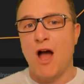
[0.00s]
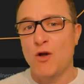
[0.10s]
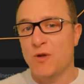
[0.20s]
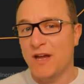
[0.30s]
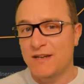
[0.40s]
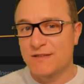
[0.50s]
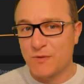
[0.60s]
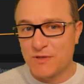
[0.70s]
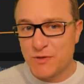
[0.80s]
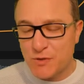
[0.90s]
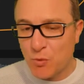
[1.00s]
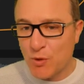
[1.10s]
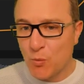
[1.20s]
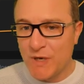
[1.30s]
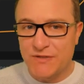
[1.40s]
Okay, so I just want
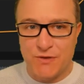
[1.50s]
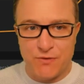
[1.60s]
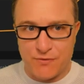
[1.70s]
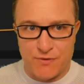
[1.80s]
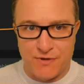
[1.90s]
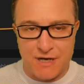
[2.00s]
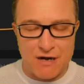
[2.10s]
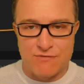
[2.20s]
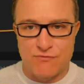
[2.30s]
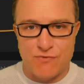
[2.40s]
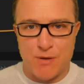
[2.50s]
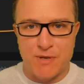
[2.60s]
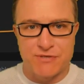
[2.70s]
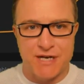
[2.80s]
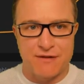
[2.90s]
to whiz you through the current
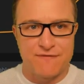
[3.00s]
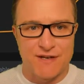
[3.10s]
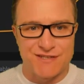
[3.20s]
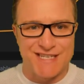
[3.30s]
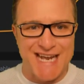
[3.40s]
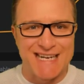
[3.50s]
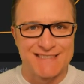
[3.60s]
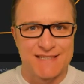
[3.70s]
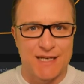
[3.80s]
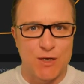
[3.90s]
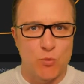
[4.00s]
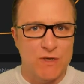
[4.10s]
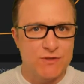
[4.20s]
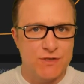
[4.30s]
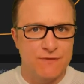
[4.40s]
RoboShadow functionality.
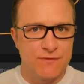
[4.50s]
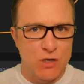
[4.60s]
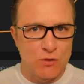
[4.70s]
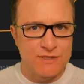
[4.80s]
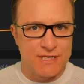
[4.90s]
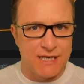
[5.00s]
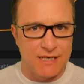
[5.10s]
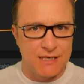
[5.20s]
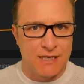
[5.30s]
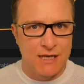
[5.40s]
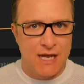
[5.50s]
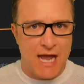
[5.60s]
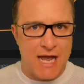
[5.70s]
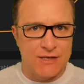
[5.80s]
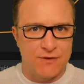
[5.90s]
Once you've logged in,
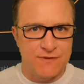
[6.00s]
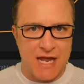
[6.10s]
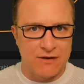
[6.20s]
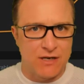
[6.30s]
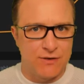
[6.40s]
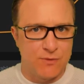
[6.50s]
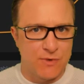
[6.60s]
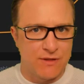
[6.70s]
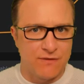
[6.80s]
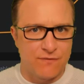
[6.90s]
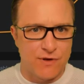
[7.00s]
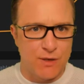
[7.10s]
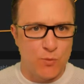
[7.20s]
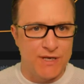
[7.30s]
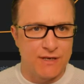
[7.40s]
and you've downloaded one of the free
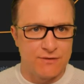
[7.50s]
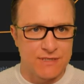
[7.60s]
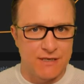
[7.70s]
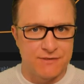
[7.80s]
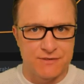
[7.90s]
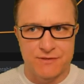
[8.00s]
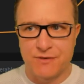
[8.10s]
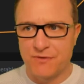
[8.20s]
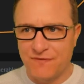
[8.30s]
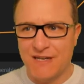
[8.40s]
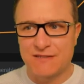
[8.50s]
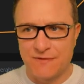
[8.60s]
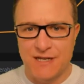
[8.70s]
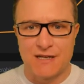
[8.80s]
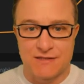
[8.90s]
Windows agents, you
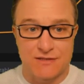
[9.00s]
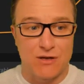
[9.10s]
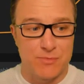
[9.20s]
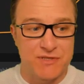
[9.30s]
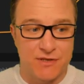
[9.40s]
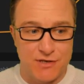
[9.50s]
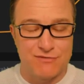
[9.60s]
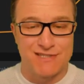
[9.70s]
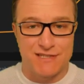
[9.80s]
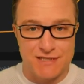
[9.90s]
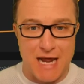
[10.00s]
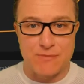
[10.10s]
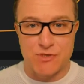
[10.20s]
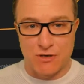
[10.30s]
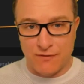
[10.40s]
effectively get a cybersecurity
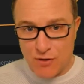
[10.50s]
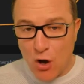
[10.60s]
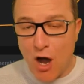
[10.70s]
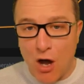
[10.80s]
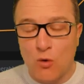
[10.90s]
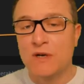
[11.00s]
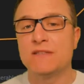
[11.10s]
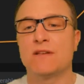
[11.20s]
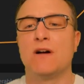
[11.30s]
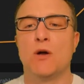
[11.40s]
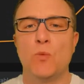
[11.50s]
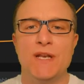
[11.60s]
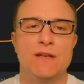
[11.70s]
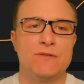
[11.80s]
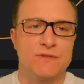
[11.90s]
snapshot of your whole entire
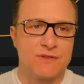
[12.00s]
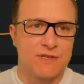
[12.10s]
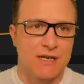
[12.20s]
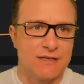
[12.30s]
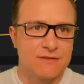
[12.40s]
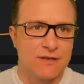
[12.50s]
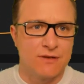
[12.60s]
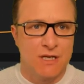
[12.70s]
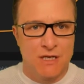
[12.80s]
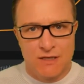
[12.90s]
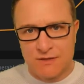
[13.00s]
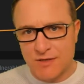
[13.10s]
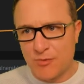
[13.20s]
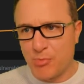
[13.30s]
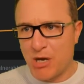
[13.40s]
Windows estate. So the
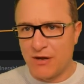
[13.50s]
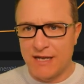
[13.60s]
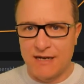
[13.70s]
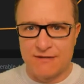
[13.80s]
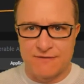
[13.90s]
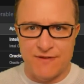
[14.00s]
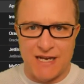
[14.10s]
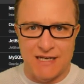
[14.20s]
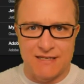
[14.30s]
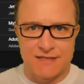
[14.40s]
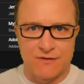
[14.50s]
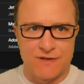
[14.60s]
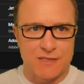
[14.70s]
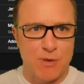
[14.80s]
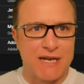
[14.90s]
top bar here is fairly
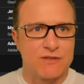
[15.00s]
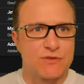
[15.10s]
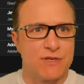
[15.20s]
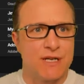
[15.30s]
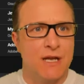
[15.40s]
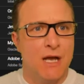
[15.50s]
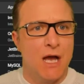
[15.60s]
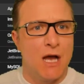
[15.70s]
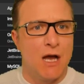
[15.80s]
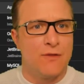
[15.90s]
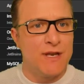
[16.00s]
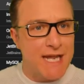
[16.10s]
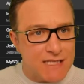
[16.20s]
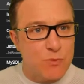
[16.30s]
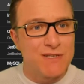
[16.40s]
self-explanatory. Uh, the
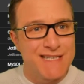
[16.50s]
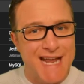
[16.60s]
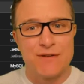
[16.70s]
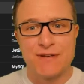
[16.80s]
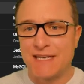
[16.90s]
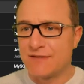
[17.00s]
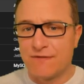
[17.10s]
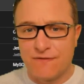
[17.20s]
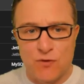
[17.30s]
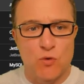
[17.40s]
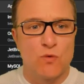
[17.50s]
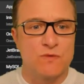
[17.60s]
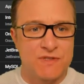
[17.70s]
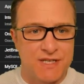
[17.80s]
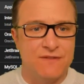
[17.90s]
next one down is the full
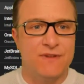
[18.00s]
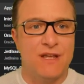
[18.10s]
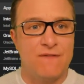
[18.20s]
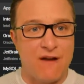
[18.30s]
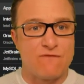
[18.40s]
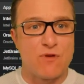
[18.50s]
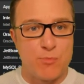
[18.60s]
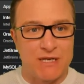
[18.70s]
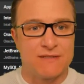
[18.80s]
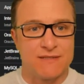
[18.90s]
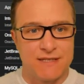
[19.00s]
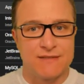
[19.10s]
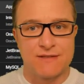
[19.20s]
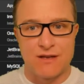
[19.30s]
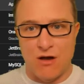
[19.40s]
CVE
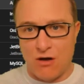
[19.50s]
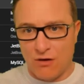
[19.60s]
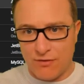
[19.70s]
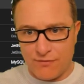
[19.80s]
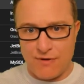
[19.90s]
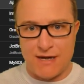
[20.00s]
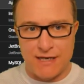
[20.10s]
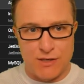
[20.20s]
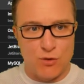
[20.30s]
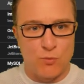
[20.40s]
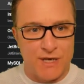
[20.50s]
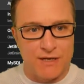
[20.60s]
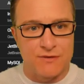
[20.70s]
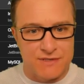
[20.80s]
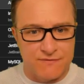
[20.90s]
vulnerabilities that are threatening your
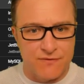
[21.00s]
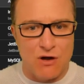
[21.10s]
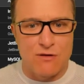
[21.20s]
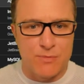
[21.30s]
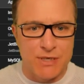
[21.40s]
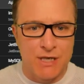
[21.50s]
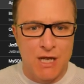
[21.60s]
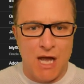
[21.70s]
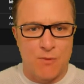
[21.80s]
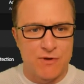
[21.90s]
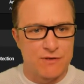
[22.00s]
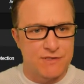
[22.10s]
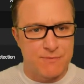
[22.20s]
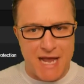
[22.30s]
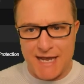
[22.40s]
Windows environment. And we've got
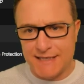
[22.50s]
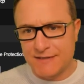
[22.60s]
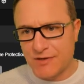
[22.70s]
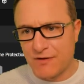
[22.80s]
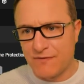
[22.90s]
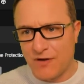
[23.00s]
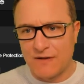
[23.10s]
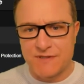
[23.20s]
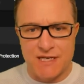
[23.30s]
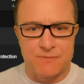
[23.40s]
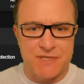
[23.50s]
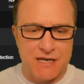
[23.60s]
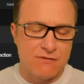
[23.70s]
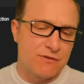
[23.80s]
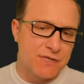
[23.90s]
some handy top five tips
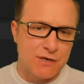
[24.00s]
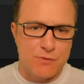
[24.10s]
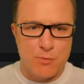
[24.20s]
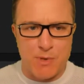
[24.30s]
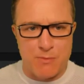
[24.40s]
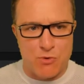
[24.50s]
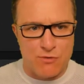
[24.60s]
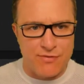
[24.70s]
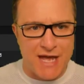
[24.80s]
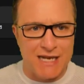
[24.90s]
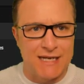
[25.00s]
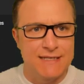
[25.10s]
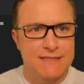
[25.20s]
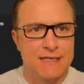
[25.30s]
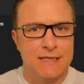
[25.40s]
here. I'll show you a bit more on that
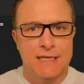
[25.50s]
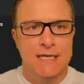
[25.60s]
later.